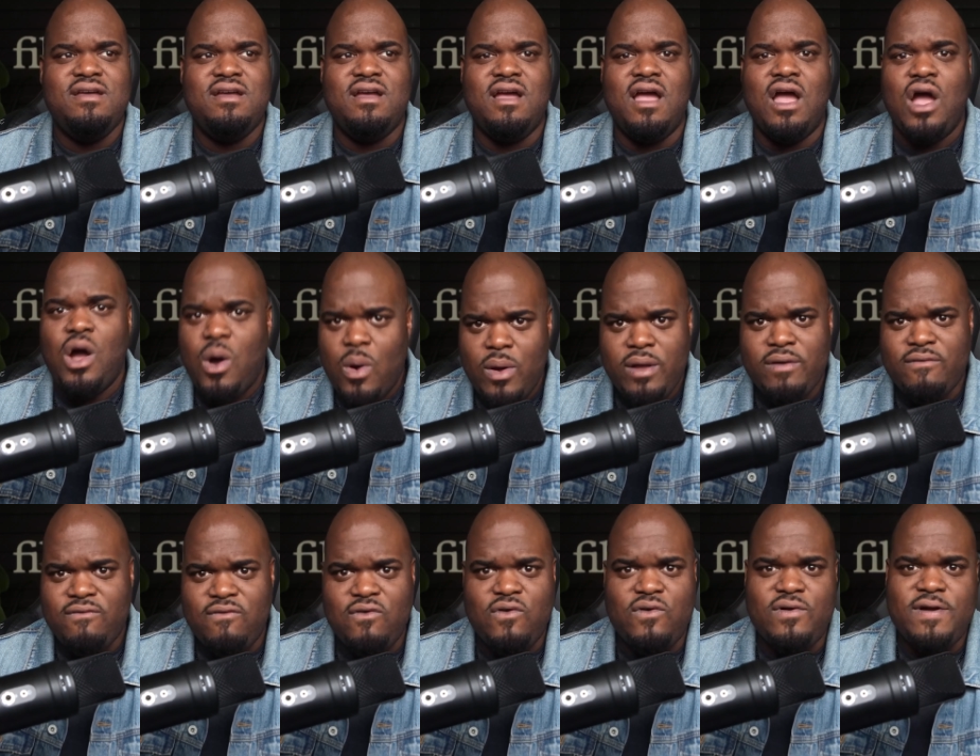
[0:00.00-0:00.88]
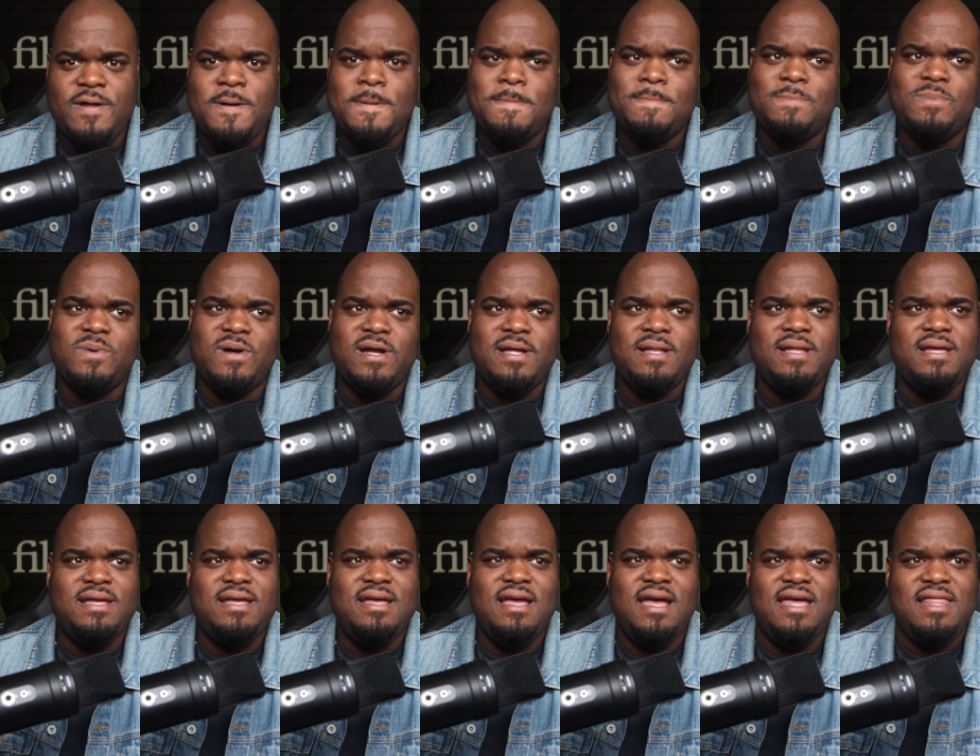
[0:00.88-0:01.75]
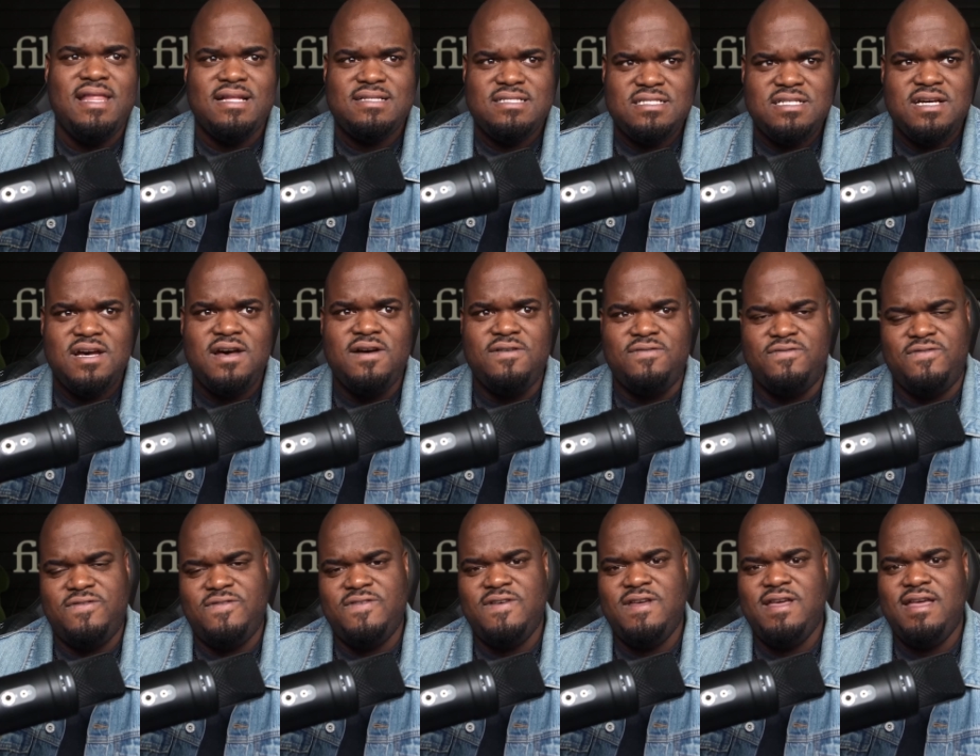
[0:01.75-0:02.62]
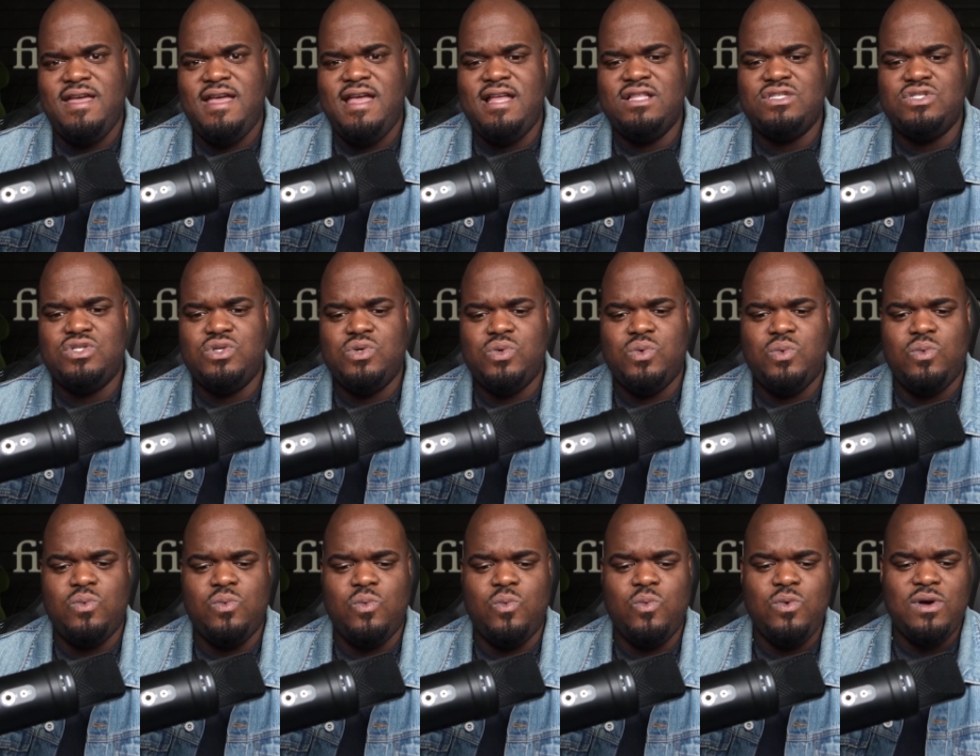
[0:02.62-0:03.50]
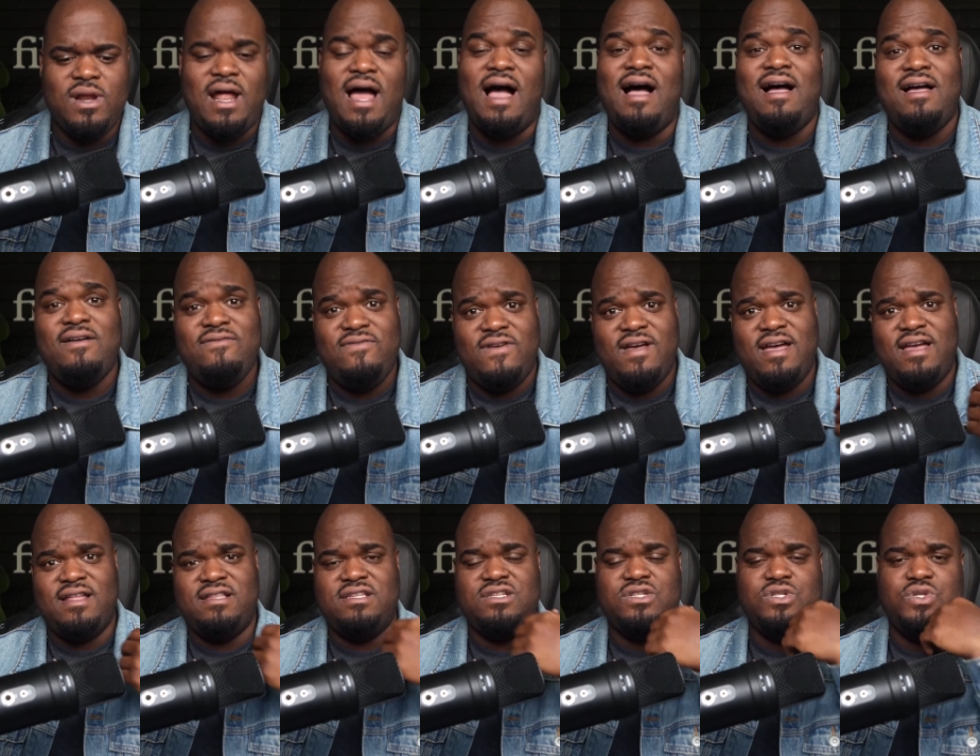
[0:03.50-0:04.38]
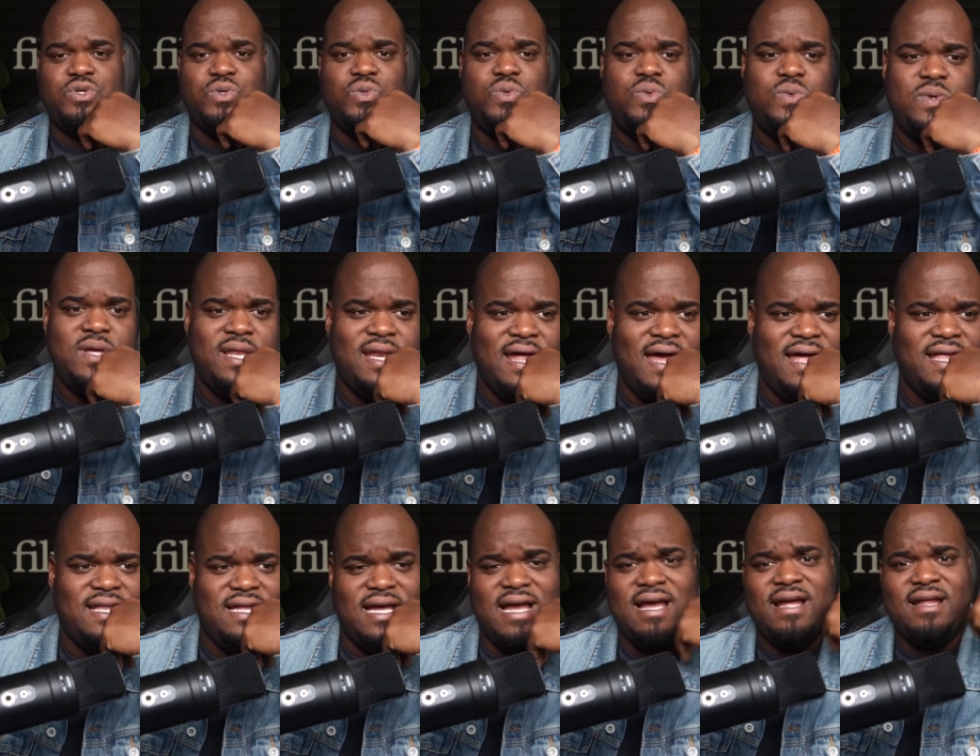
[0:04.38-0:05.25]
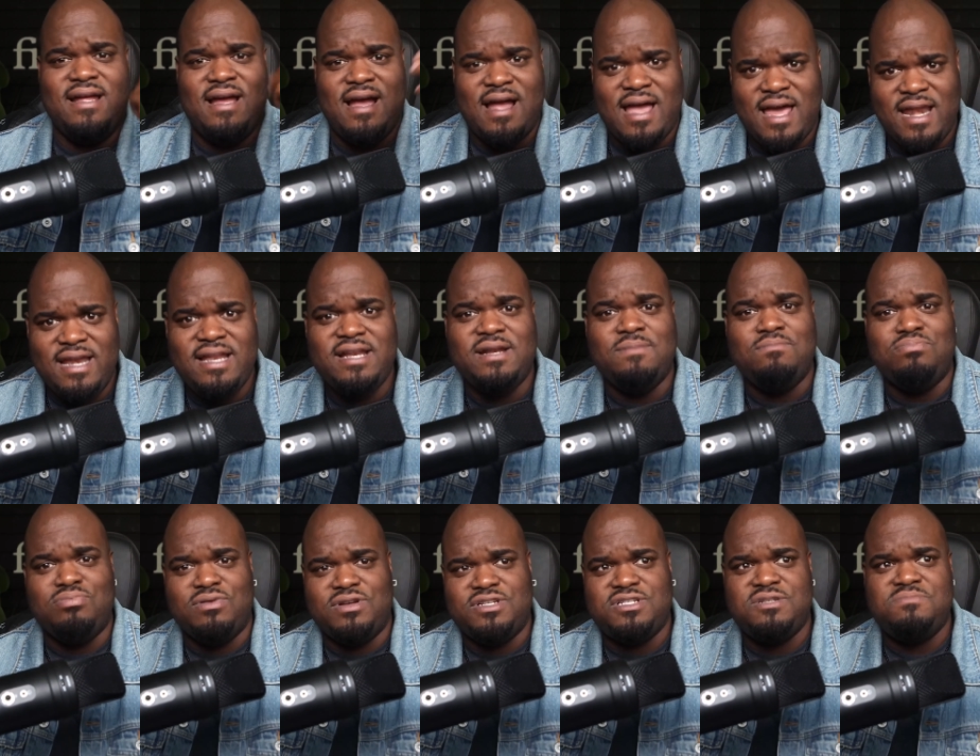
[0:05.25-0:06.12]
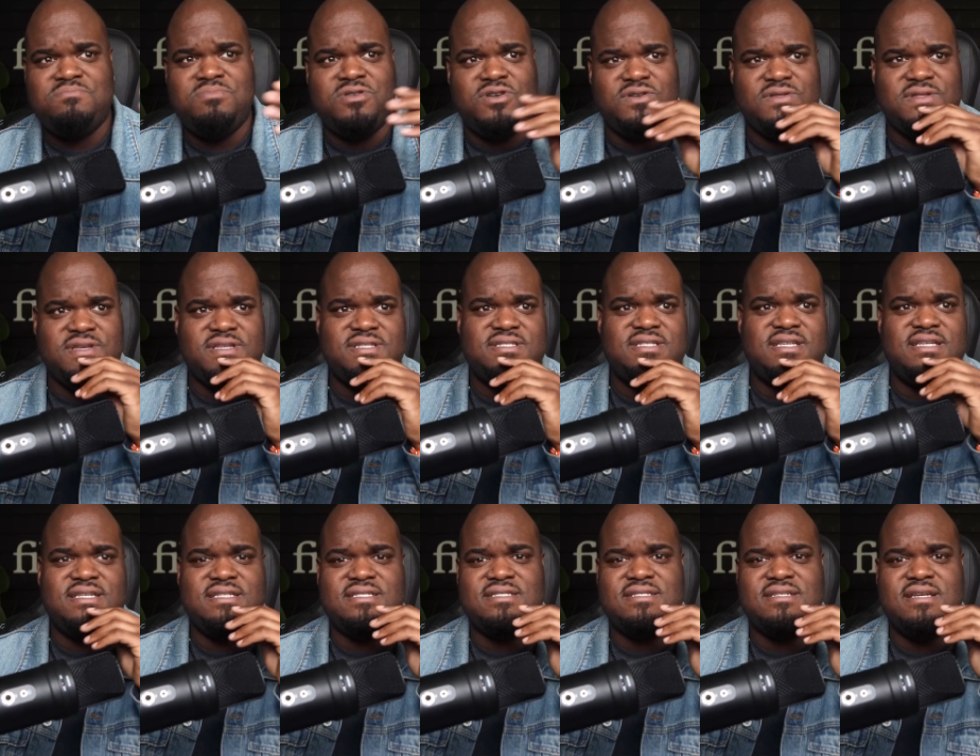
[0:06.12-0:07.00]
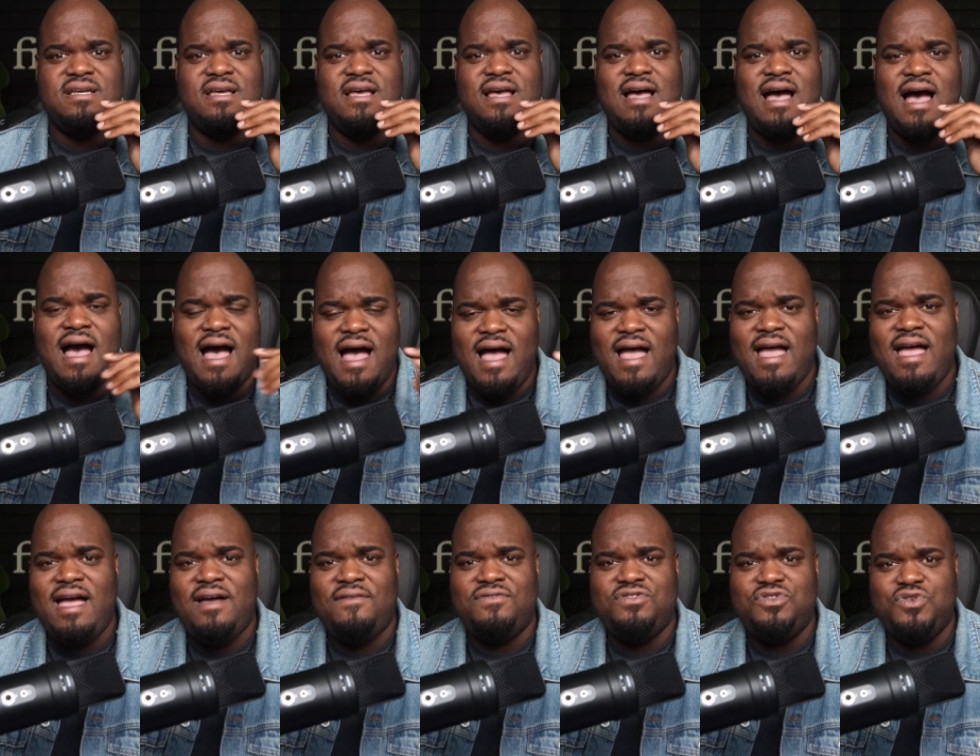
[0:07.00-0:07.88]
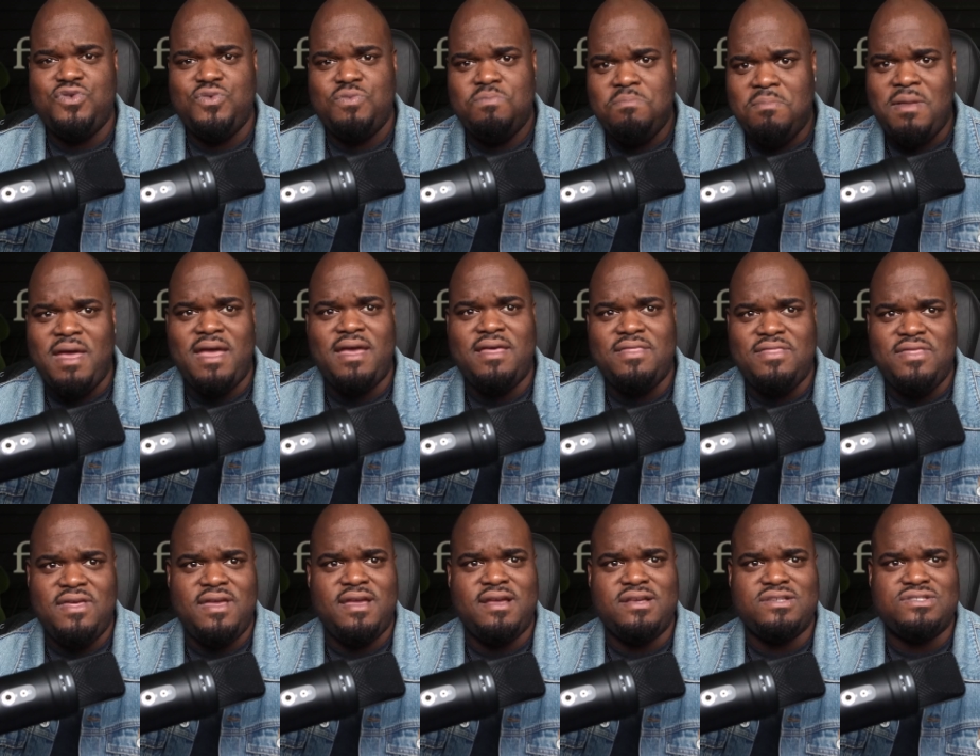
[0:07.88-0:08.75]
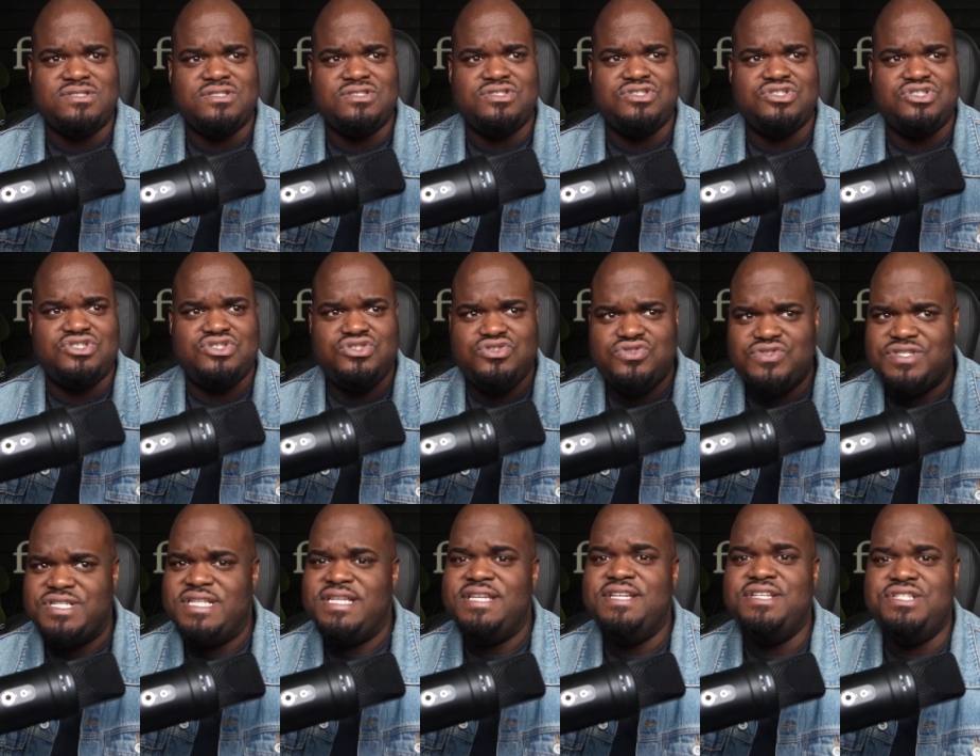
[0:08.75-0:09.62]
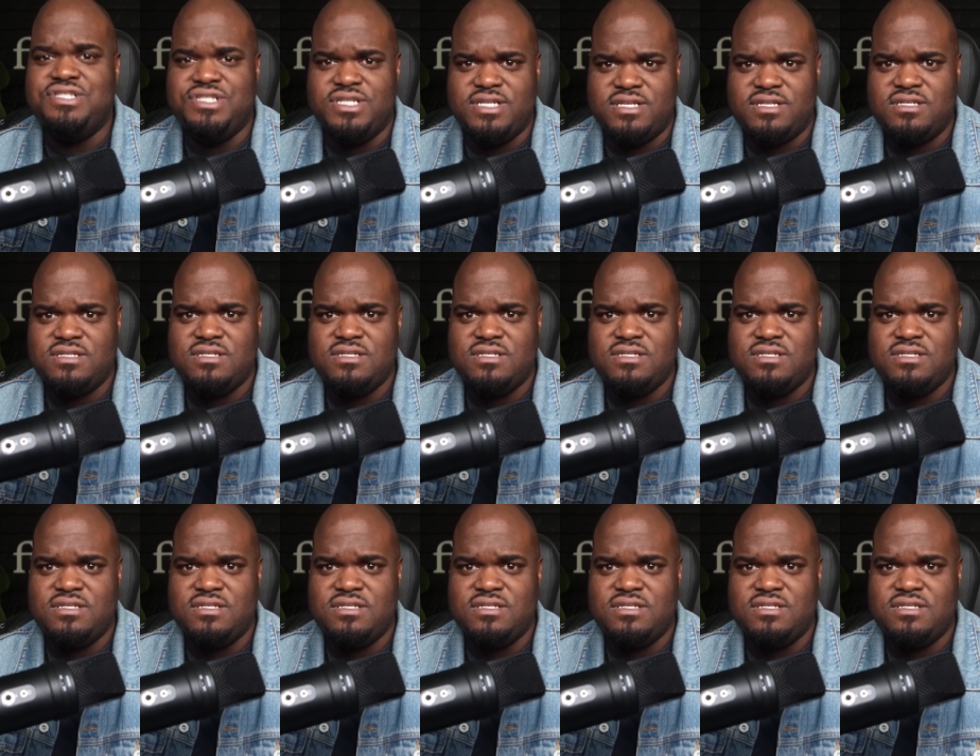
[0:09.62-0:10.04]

going for it, right? And that's tough. And so what I've had to do, and I kind of need to brush up on this, is I have to make things strategic,